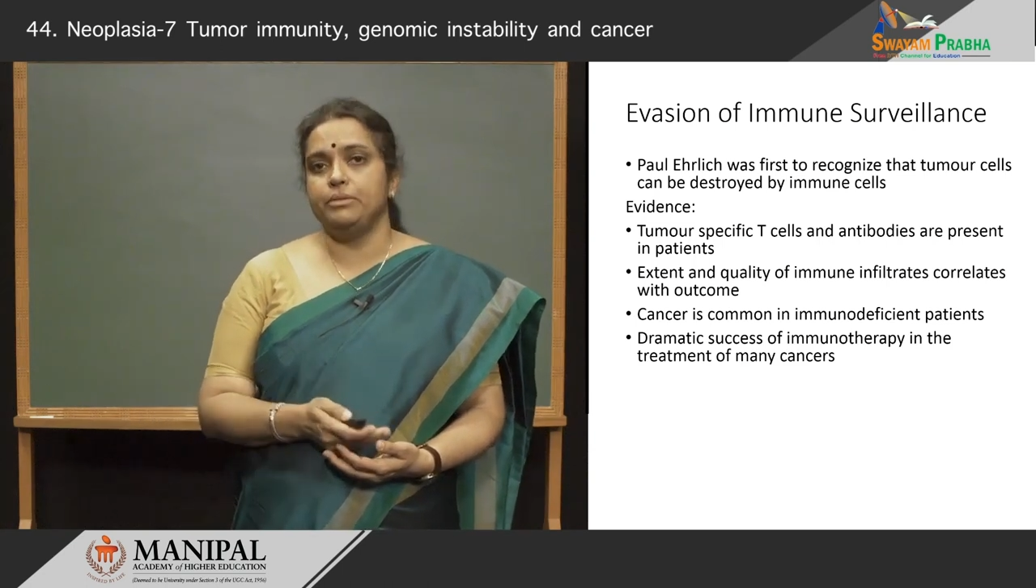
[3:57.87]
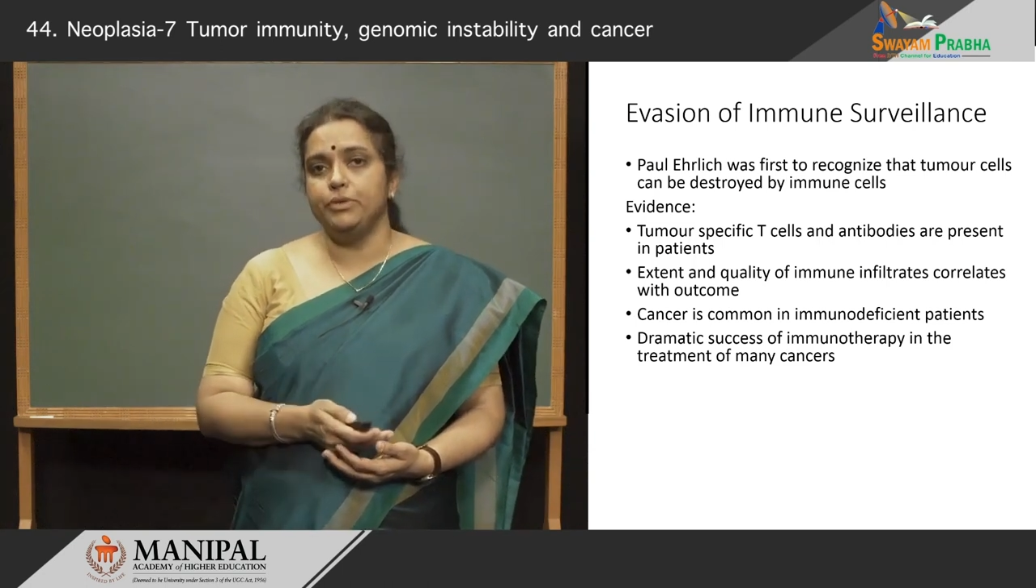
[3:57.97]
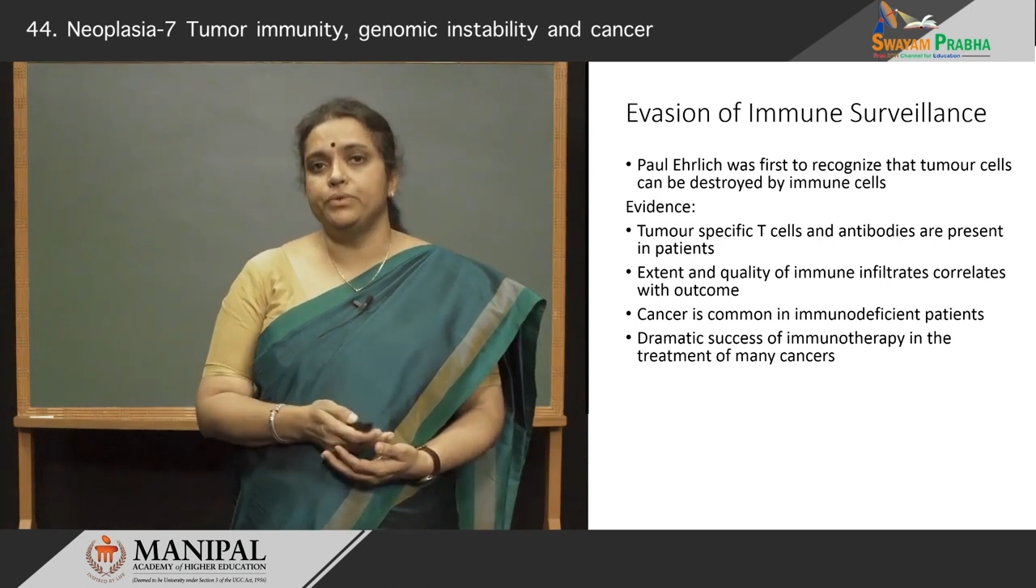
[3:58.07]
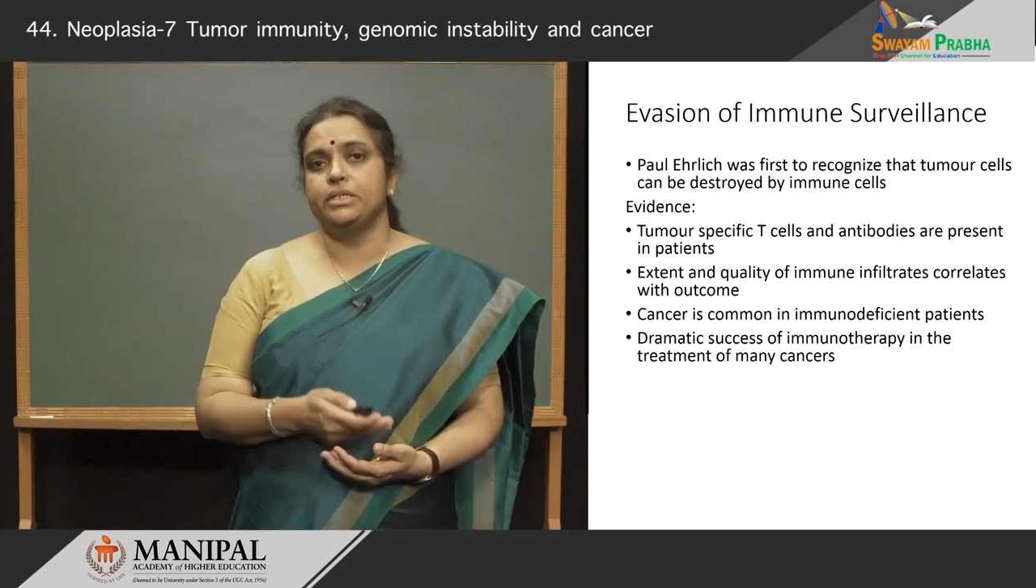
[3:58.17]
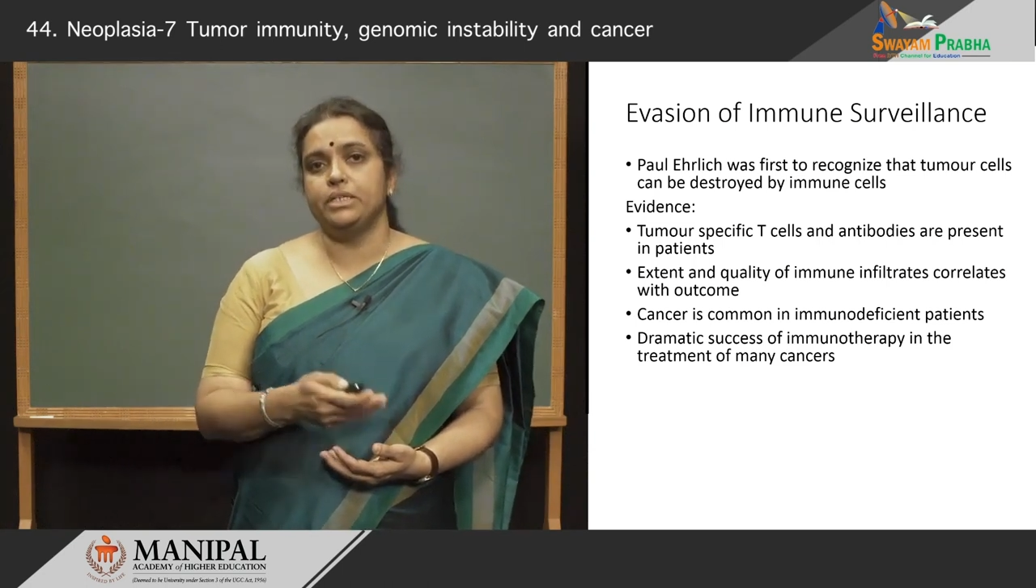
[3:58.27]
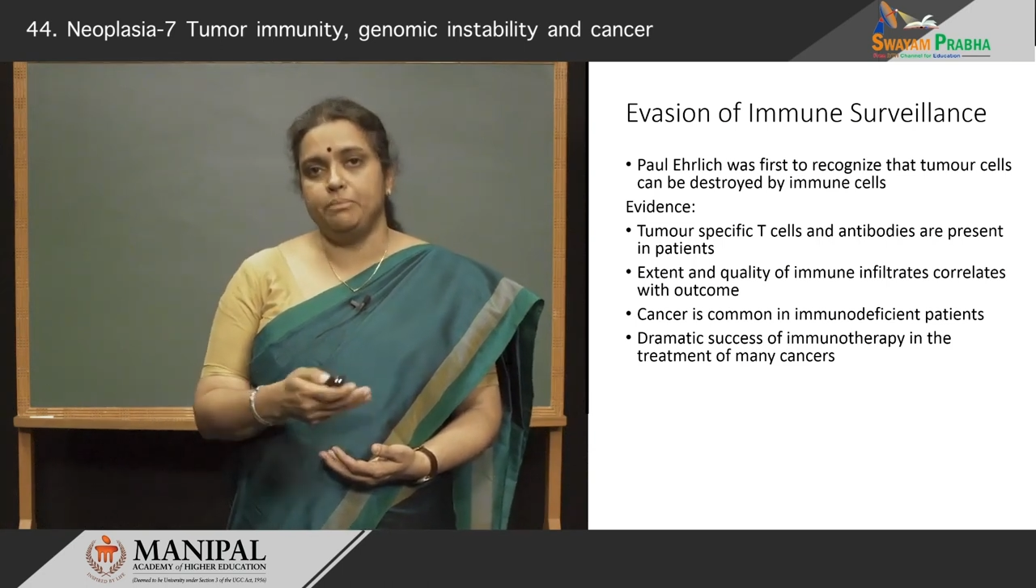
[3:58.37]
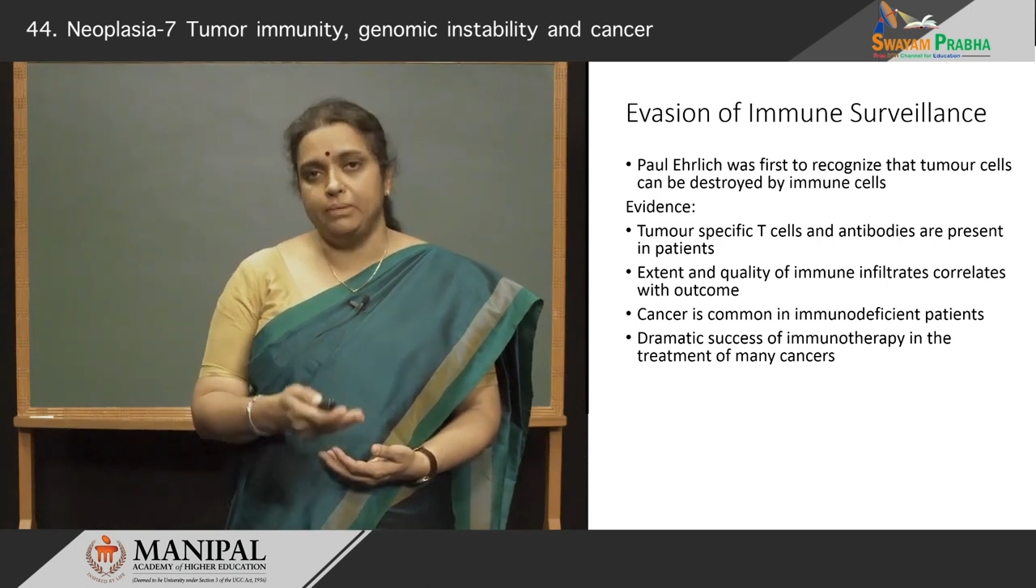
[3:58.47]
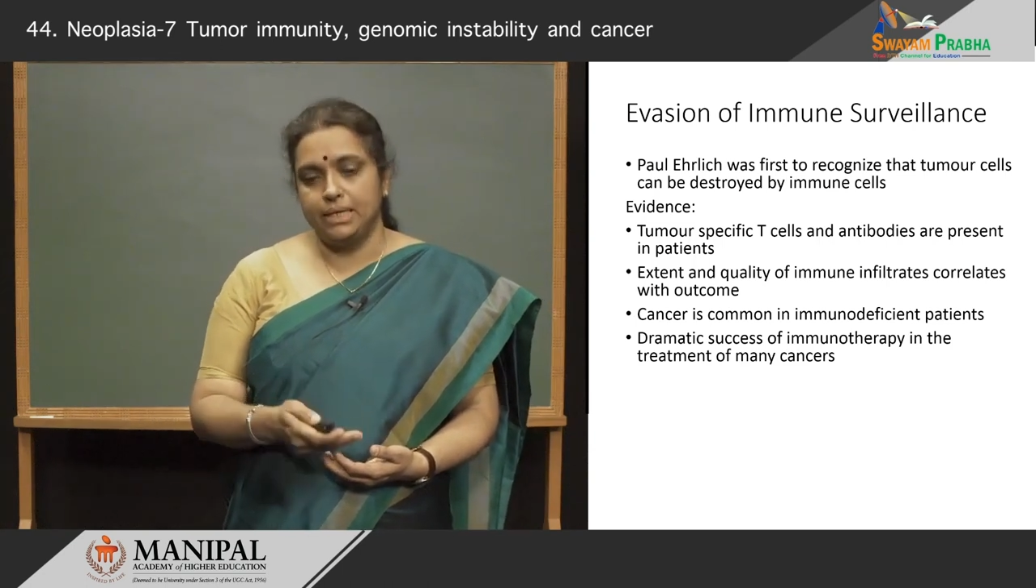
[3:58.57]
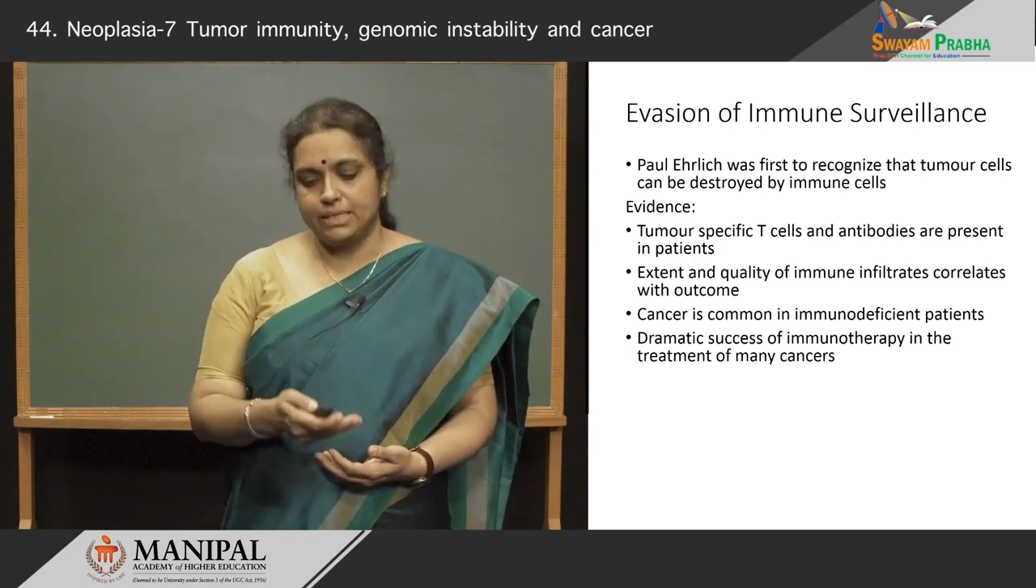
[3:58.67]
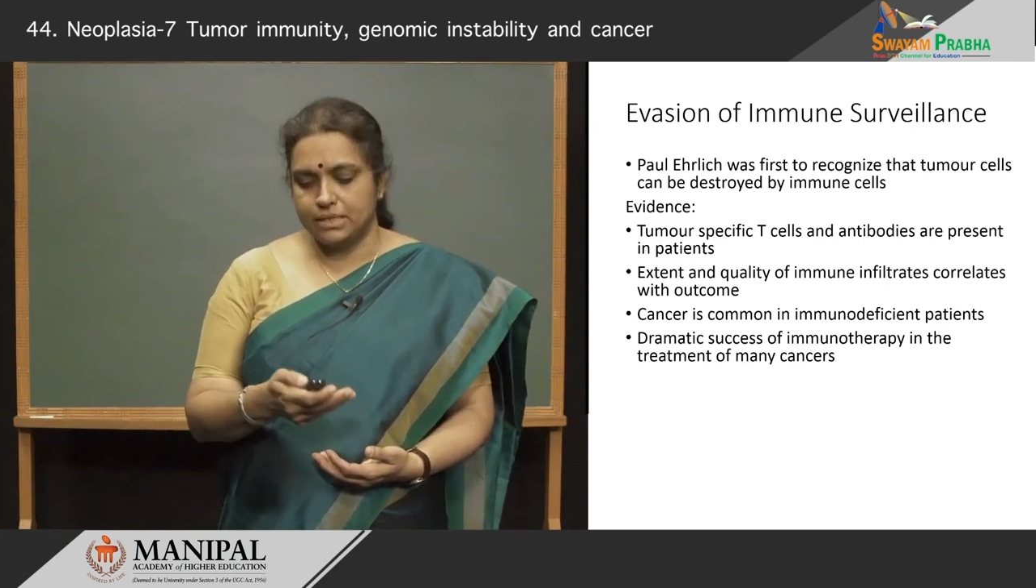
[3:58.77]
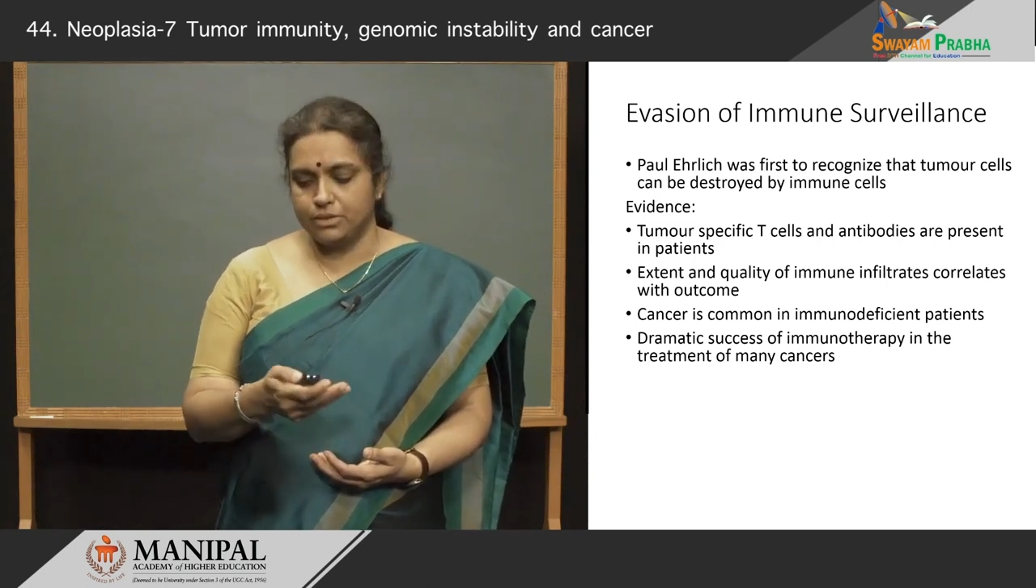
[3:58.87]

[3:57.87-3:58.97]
immunity plays